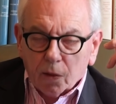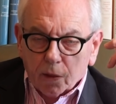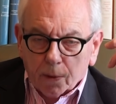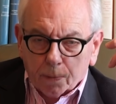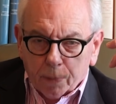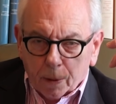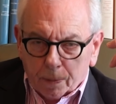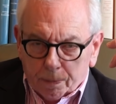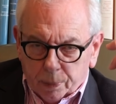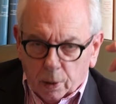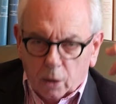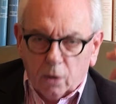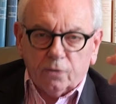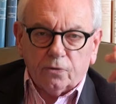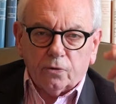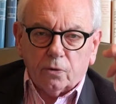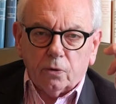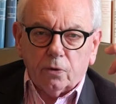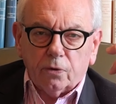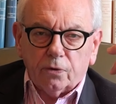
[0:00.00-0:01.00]
The
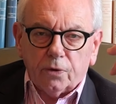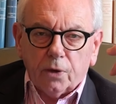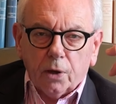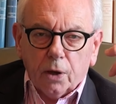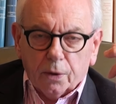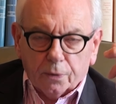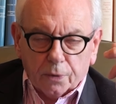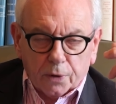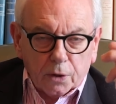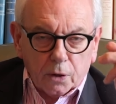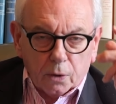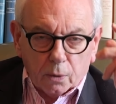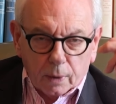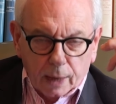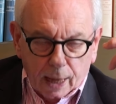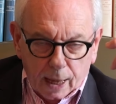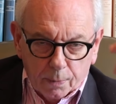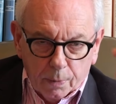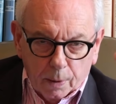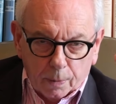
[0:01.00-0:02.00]
proposals, the new
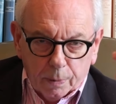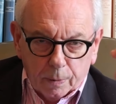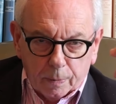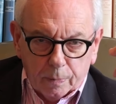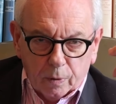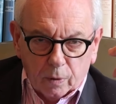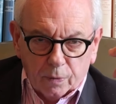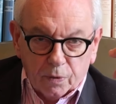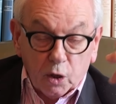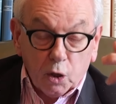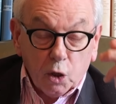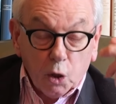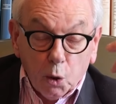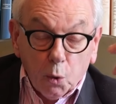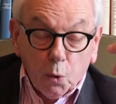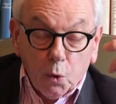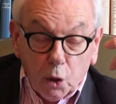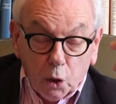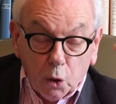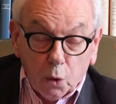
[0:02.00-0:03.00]
Labour,
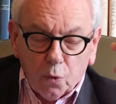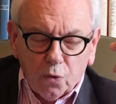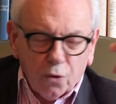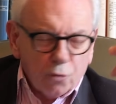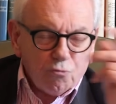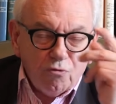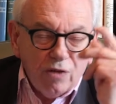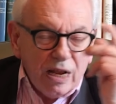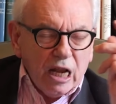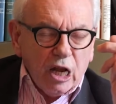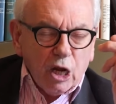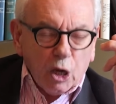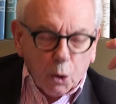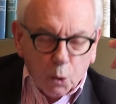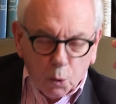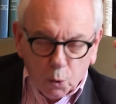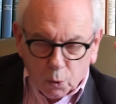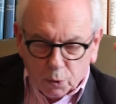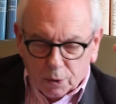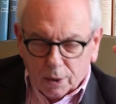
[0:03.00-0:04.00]
the
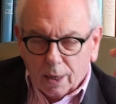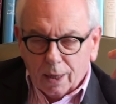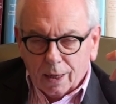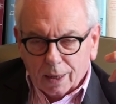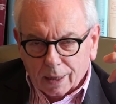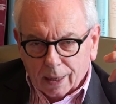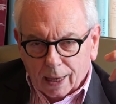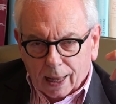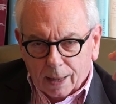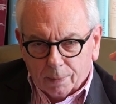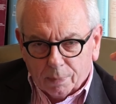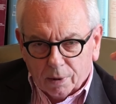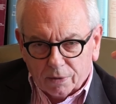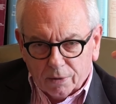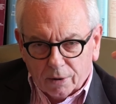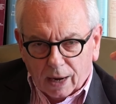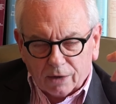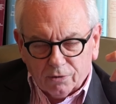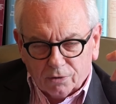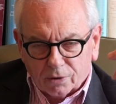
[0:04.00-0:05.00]
renewed
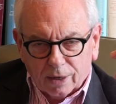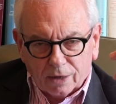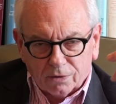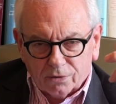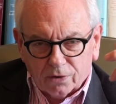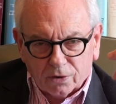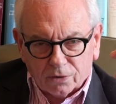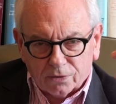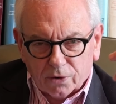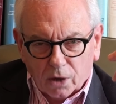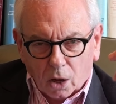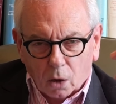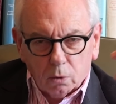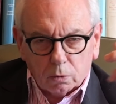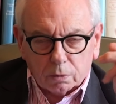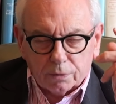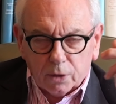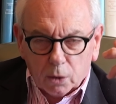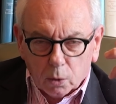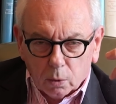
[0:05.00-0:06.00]
Labour, actually it's just
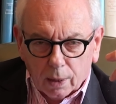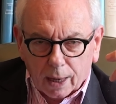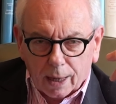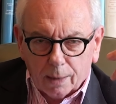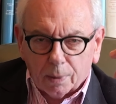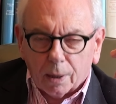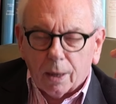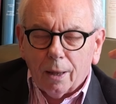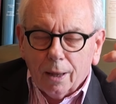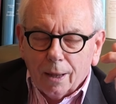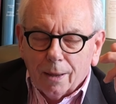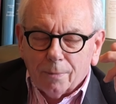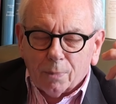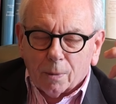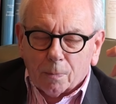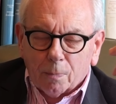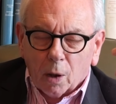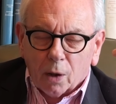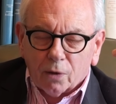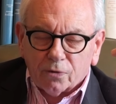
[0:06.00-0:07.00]
old new Labour
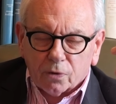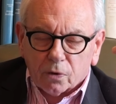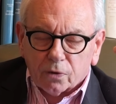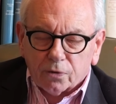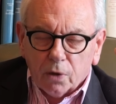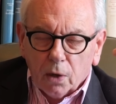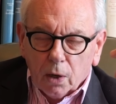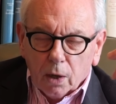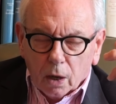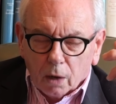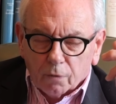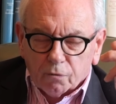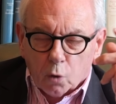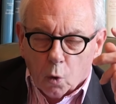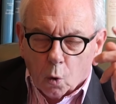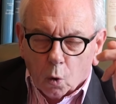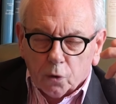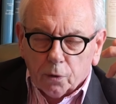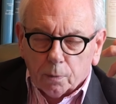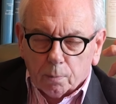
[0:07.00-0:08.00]
proposals of
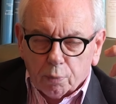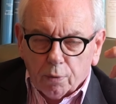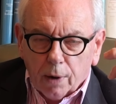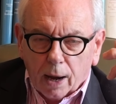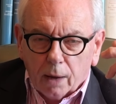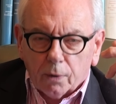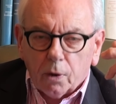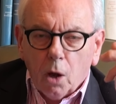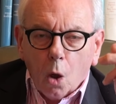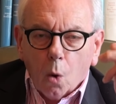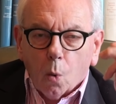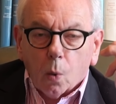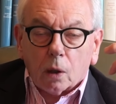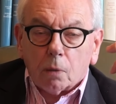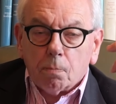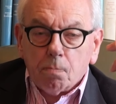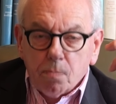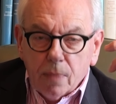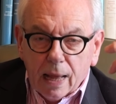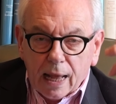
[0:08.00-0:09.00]
Gordon Brown,
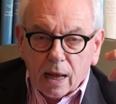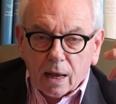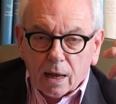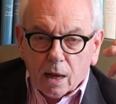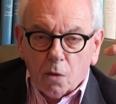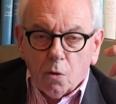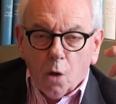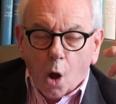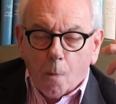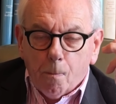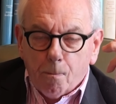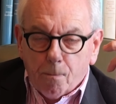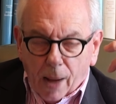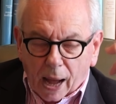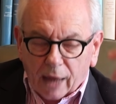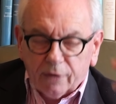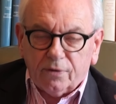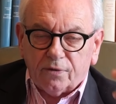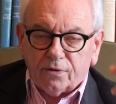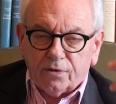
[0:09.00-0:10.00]
will make a
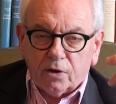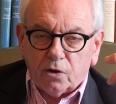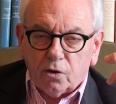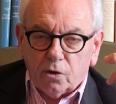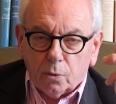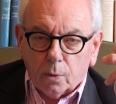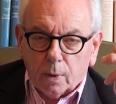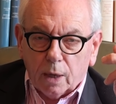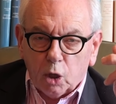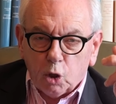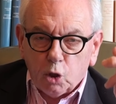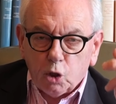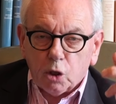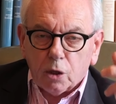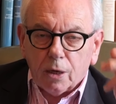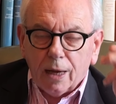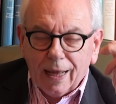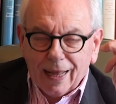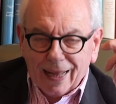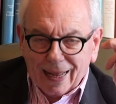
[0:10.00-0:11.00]
bad
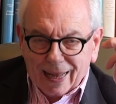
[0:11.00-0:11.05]
situation